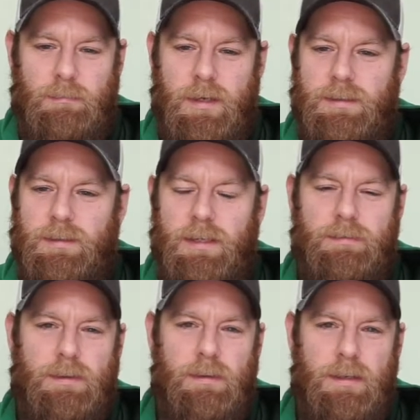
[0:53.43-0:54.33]
West. Thanks for
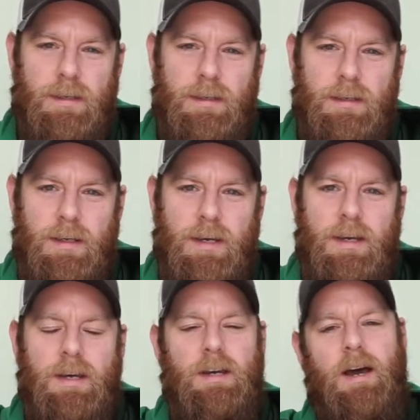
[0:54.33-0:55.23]
tuning in.
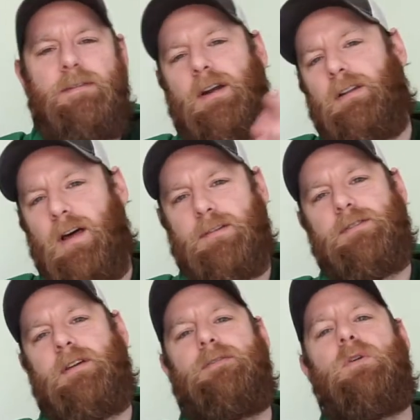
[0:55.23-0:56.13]
I've got a lot of
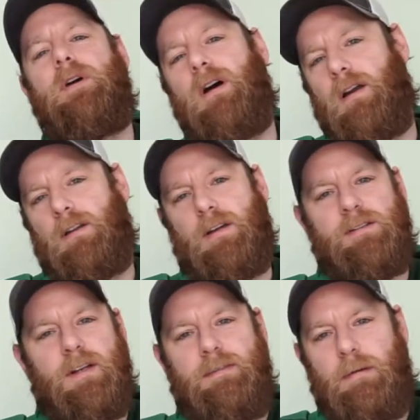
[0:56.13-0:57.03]
stuff going on, a lot of
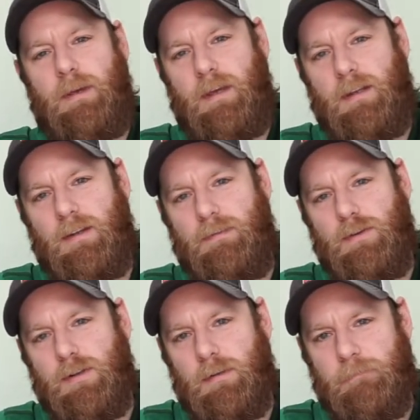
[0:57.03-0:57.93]
stuff coming in the
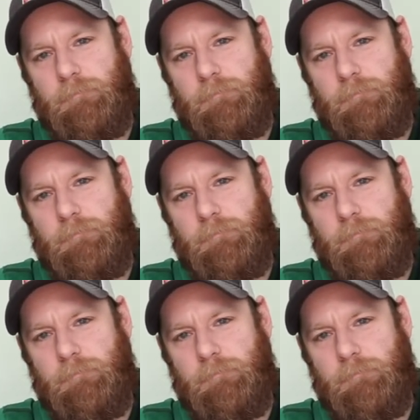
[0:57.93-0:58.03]
future.